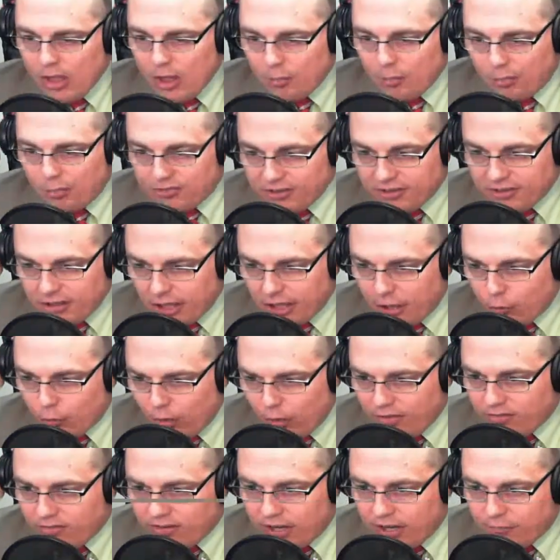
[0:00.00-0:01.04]
Brazil on
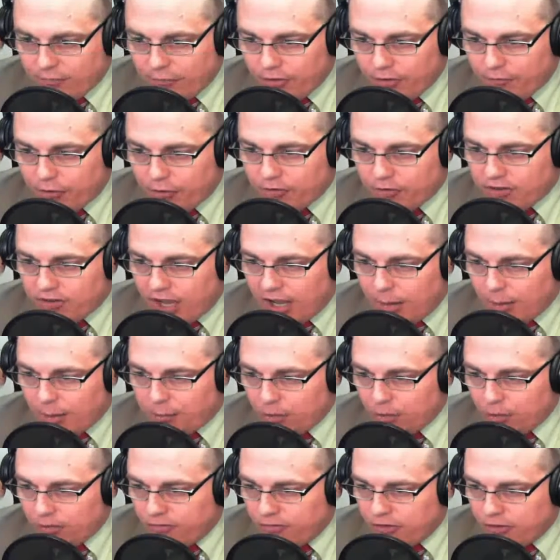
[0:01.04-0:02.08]
Wednesday for the first time
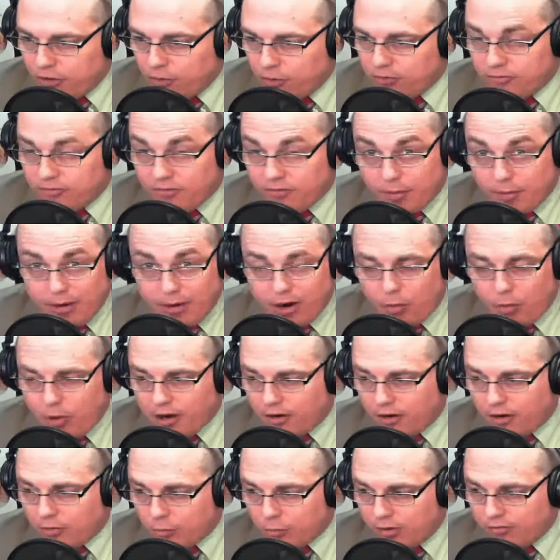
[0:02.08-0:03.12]
approved the use of a
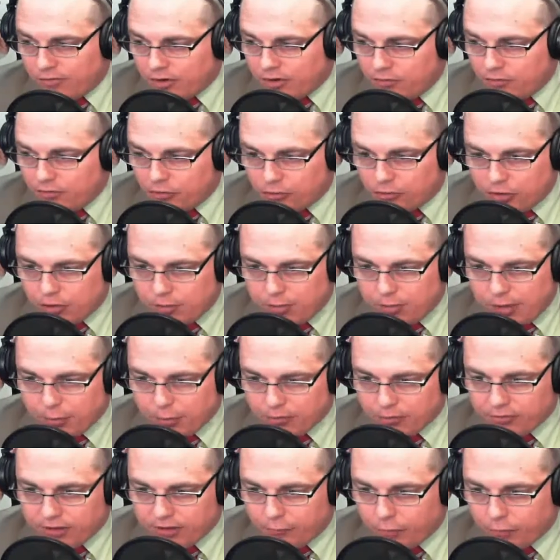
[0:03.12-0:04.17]
marijuana derivative to treat people
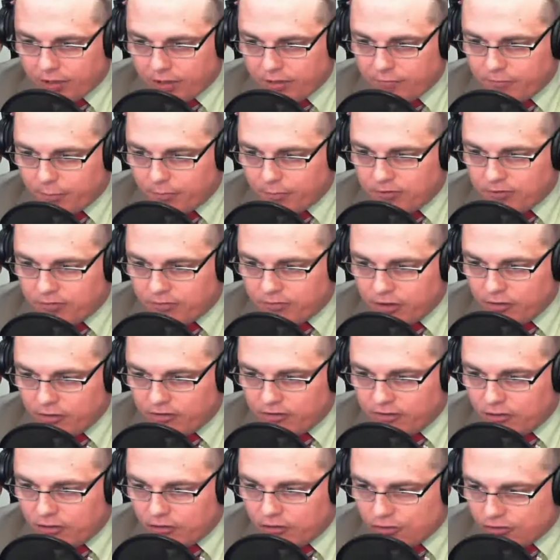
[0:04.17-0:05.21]
suffering from severe
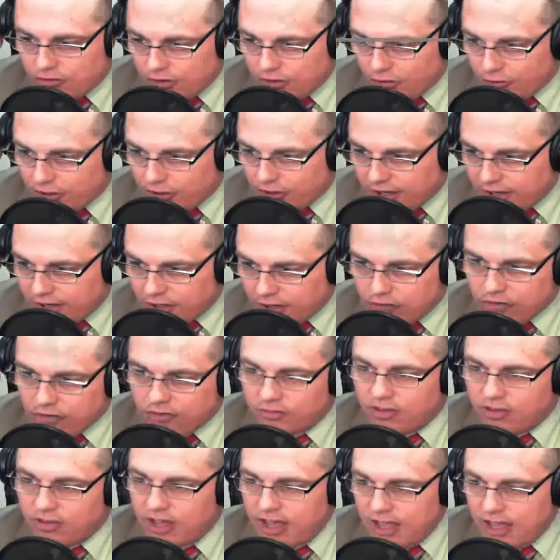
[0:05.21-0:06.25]
seizures and other
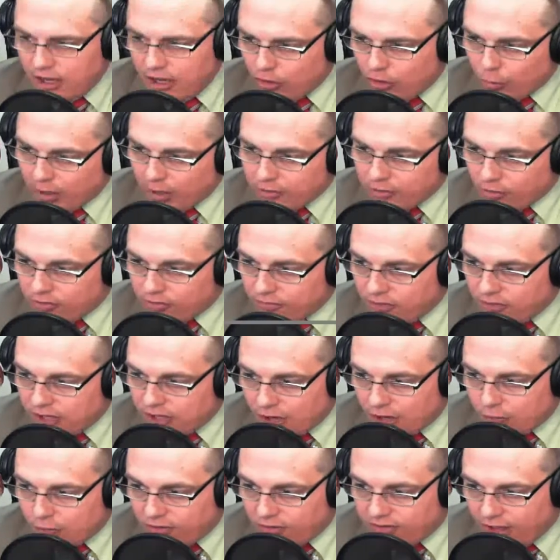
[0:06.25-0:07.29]
conditions. Directors of the
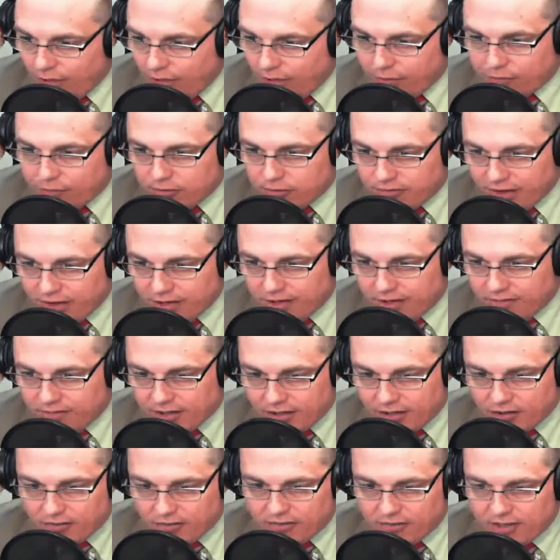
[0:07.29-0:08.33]
country's health surveillance
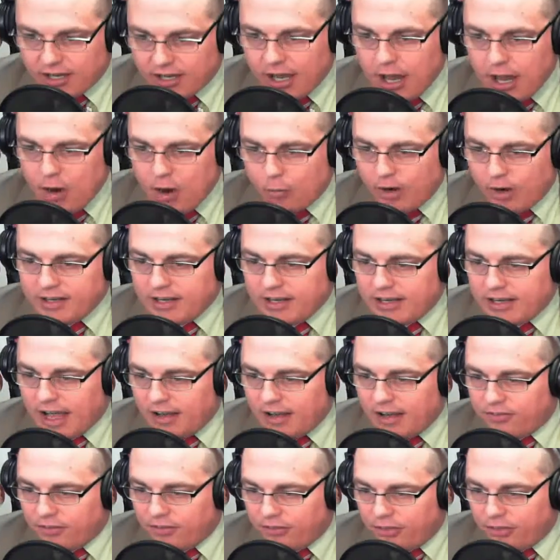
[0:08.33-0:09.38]
agency
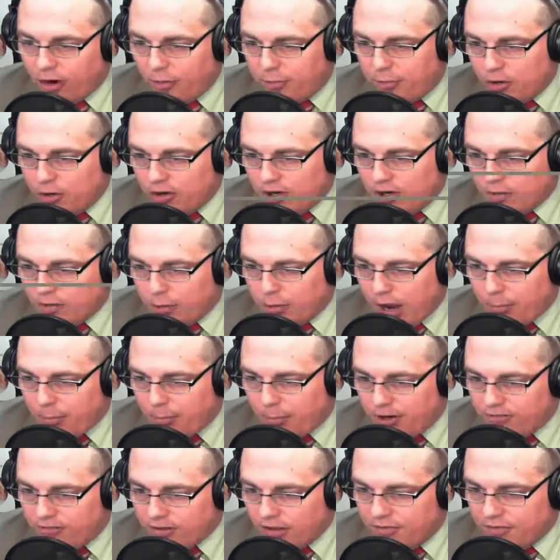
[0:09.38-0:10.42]
recognized the therapeutic
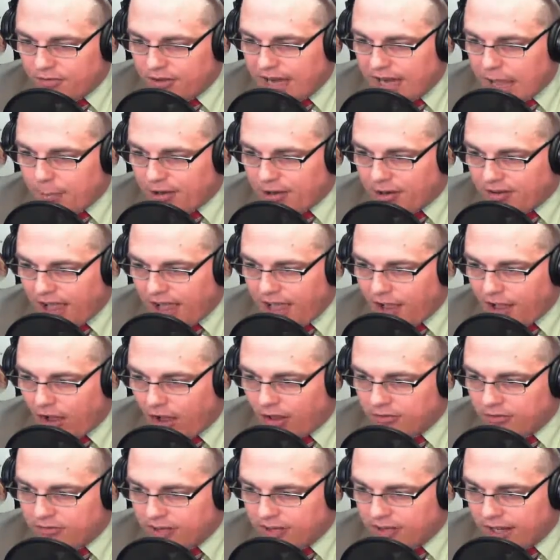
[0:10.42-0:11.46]
properties of
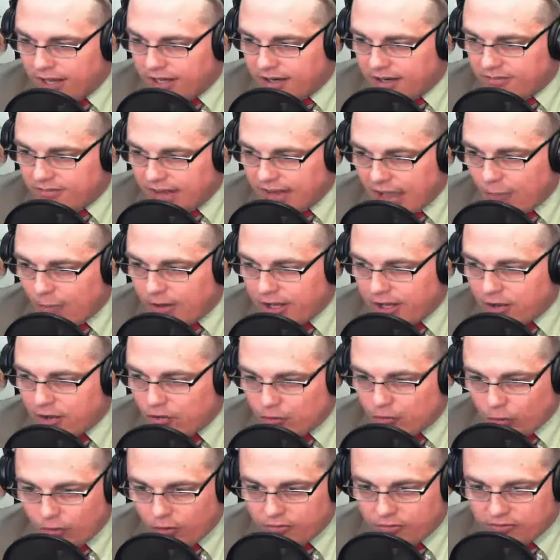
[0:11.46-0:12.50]
cannabidiol, saying it is now a
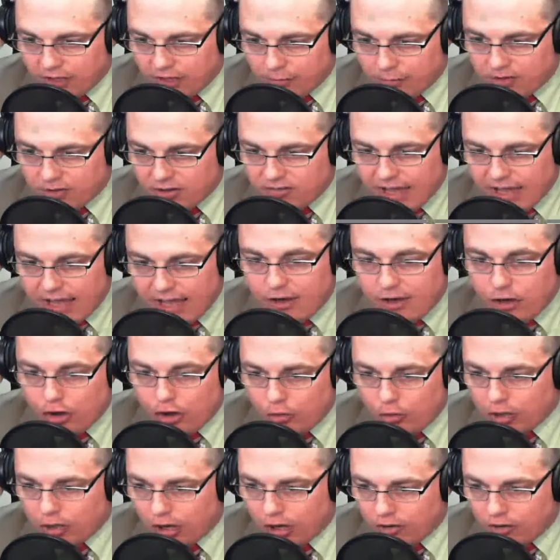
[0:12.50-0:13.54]
controlled substance and no
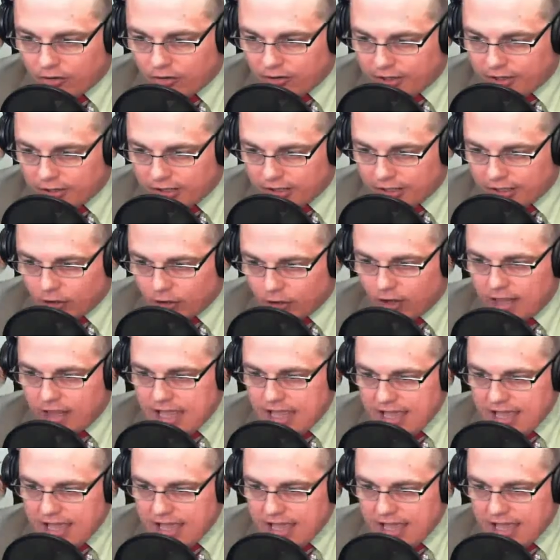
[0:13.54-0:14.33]
longer illegal.